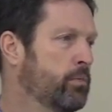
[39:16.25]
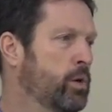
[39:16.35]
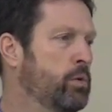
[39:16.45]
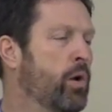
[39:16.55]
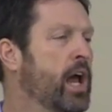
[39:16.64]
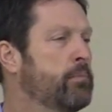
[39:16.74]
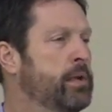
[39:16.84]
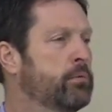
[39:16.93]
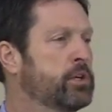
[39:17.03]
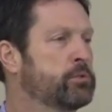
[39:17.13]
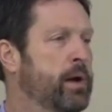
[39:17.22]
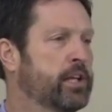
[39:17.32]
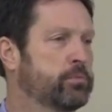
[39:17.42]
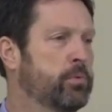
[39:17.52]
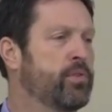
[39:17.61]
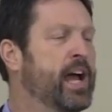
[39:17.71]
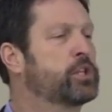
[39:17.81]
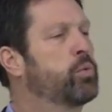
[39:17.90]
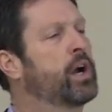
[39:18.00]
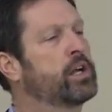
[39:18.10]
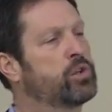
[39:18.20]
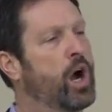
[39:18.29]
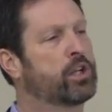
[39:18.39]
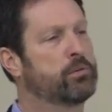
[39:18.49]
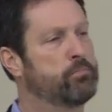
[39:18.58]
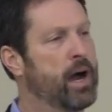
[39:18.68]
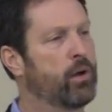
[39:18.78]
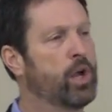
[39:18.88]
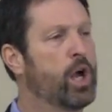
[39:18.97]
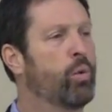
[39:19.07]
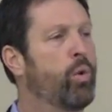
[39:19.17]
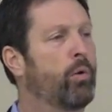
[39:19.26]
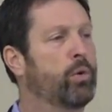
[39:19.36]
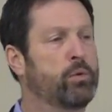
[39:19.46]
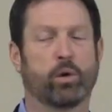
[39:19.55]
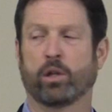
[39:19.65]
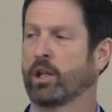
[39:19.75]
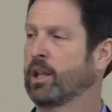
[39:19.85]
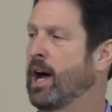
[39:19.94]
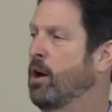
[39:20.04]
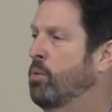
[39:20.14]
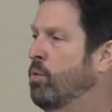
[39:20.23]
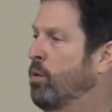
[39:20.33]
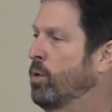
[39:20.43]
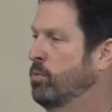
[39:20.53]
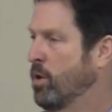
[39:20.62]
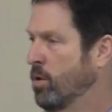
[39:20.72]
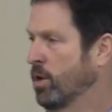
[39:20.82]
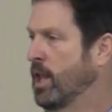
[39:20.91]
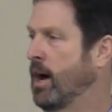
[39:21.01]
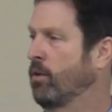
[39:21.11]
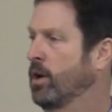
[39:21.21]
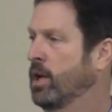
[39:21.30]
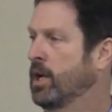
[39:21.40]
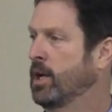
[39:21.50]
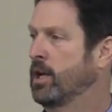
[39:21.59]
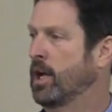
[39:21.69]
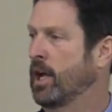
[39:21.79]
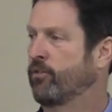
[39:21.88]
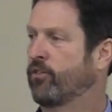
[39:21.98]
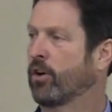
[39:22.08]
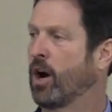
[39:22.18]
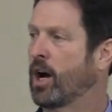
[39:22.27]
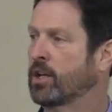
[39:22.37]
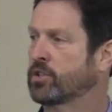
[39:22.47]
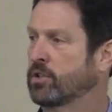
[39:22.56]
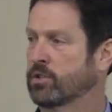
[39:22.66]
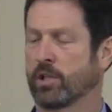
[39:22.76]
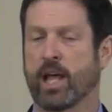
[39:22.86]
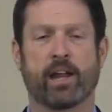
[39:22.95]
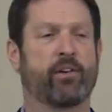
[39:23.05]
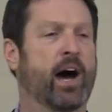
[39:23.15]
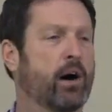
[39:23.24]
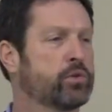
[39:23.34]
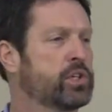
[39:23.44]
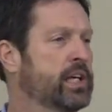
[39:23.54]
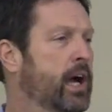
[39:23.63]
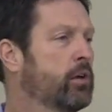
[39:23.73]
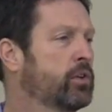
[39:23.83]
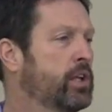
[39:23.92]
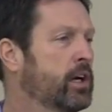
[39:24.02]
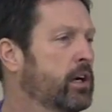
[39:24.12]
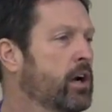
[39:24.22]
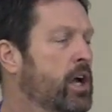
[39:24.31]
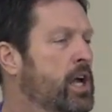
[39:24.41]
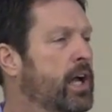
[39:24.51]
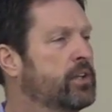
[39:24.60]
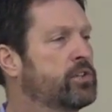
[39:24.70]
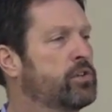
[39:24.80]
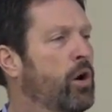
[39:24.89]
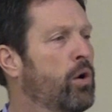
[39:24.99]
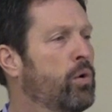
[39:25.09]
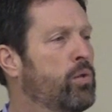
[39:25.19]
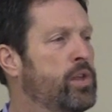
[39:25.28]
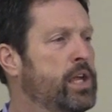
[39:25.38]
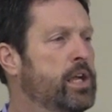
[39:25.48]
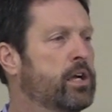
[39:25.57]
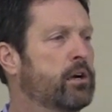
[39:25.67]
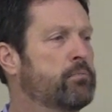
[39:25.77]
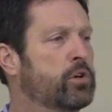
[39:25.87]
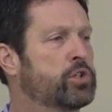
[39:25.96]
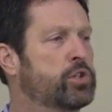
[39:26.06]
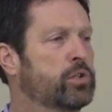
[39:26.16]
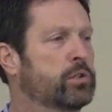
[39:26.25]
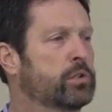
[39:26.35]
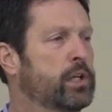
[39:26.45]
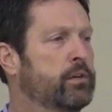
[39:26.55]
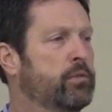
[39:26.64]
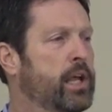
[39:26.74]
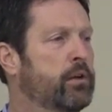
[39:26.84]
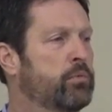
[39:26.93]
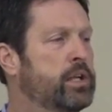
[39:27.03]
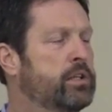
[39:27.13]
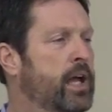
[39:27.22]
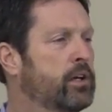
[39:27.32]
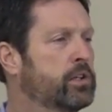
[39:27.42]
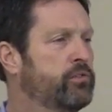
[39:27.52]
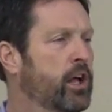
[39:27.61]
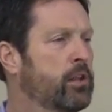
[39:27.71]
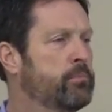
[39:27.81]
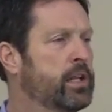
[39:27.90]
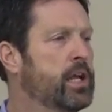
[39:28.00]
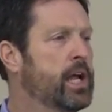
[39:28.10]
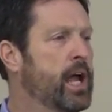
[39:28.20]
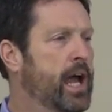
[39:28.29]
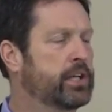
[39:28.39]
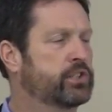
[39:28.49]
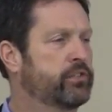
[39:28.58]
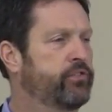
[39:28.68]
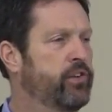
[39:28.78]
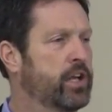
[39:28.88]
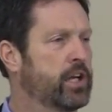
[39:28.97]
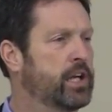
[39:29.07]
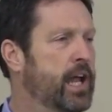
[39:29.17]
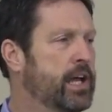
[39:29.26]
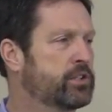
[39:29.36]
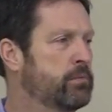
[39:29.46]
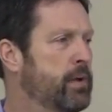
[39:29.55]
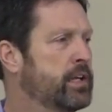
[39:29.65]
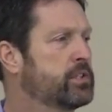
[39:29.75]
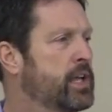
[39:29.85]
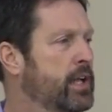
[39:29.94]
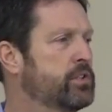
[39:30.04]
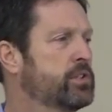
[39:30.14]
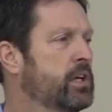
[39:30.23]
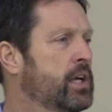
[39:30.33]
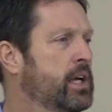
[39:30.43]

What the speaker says: We want to be responsible. That's where I talked about what we will allow and what we won't allow. And for us, there's a lot of housing out there, and so the commercial and retail development has to fit, it has to make sense,